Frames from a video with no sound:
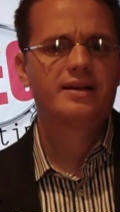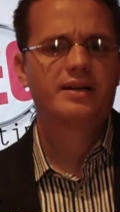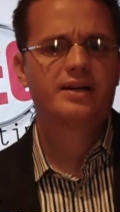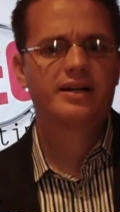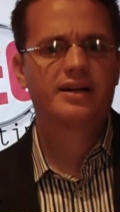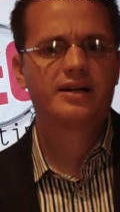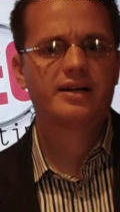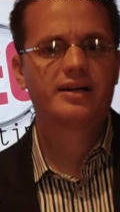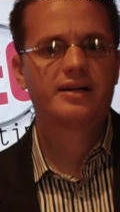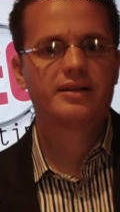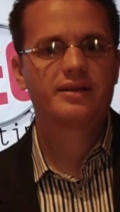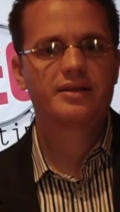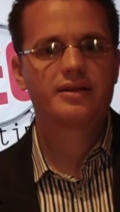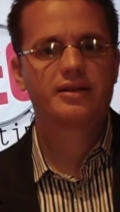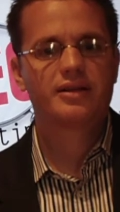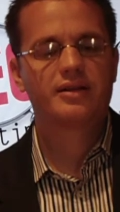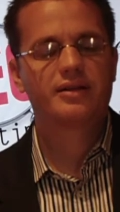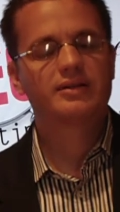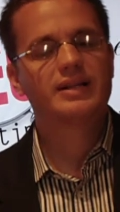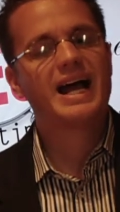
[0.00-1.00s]

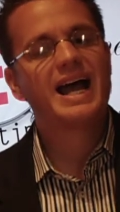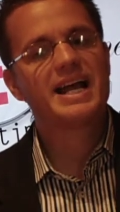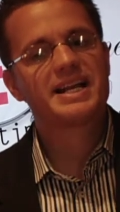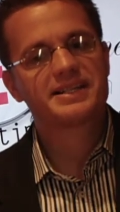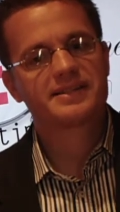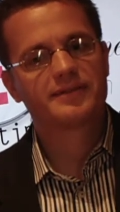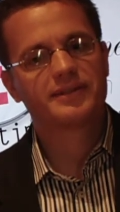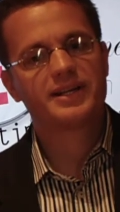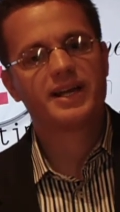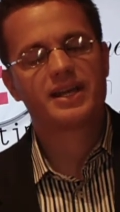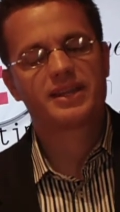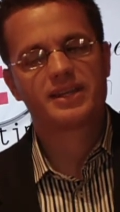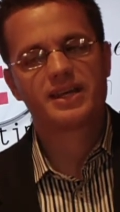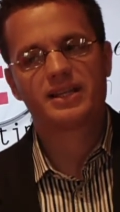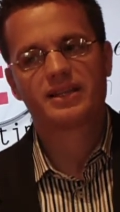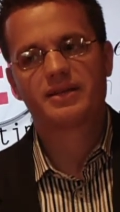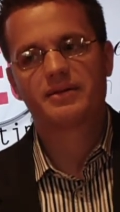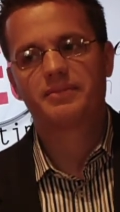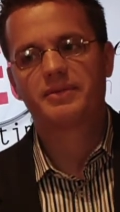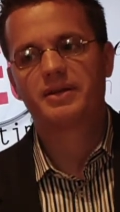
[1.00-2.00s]
Uh, lastly, I think the,